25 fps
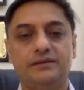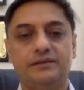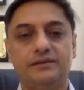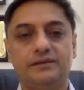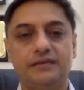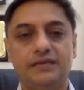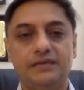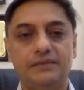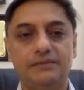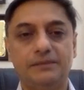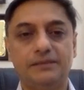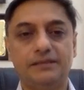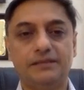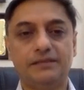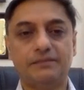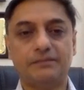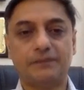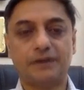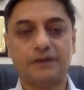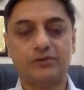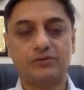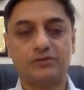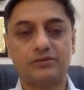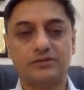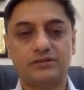keeping the
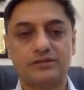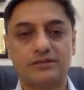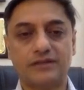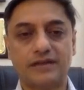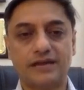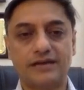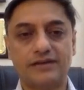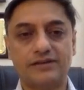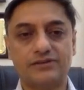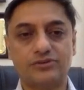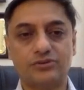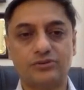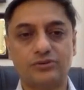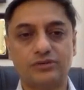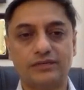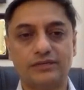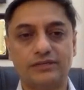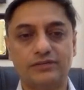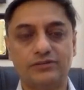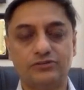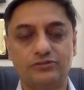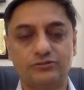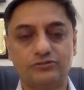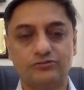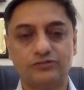powder dry is only
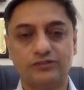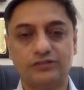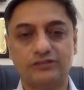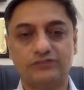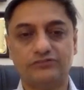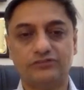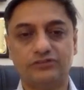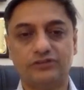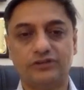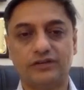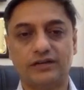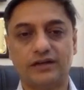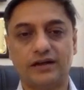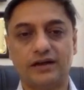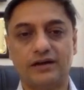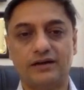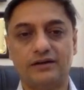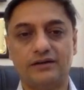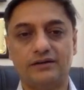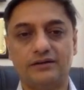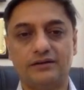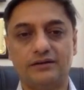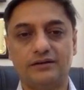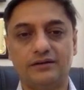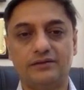useful if you are
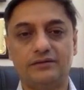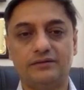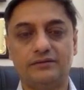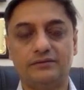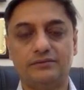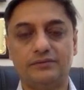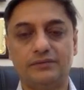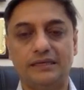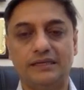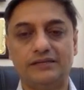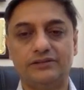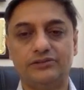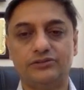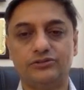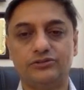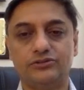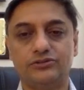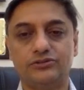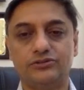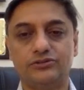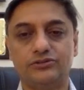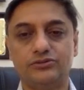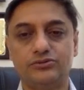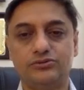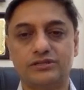willing to
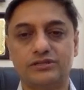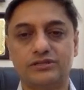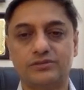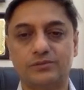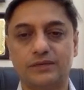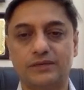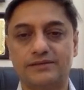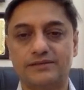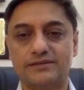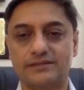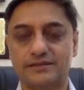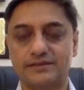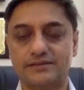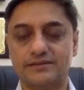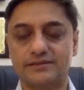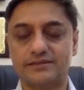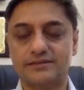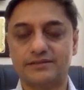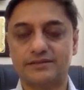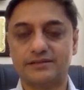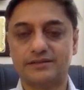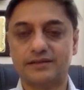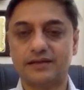use it when it's necessary.